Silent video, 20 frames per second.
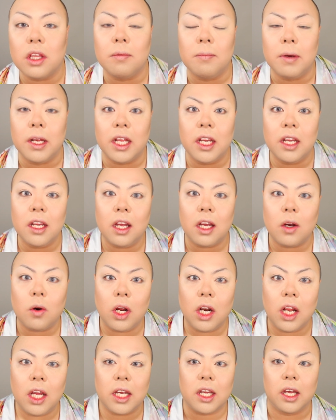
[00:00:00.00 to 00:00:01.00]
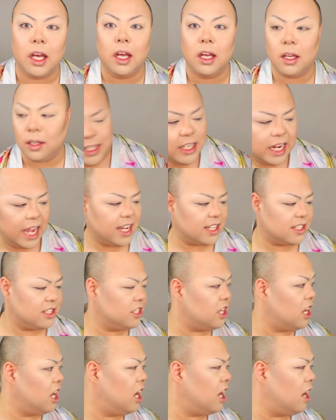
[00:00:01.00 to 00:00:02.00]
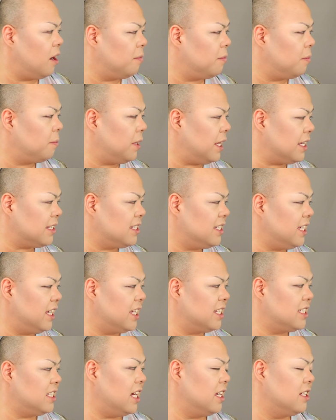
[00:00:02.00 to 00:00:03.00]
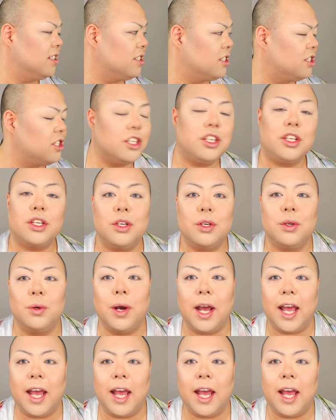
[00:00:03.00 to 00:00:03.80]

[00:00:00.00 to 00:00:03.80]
the minute, I quite like it. Next up, Plastique tends to do